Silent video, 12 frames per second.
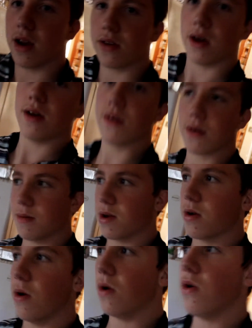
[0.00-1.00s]
I thought it was gonna be
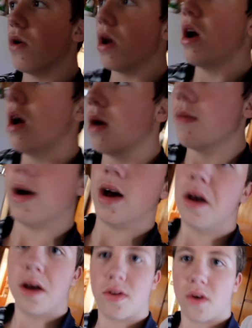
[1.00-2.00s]
cold, but
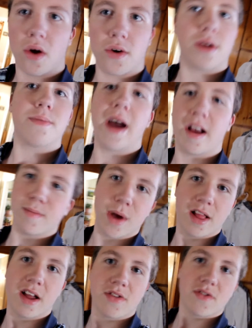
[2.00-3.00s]
it's already past my
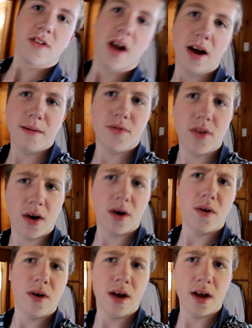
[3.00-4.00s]
lunch time,
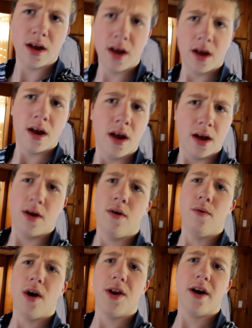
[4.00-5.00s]
so
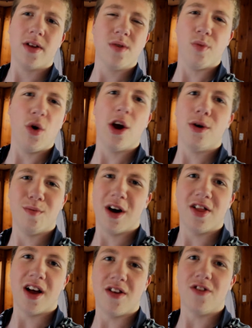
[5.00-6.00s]
why not spoil my
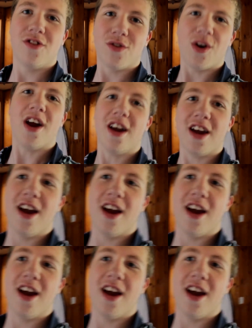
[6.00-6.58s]
lunch, right?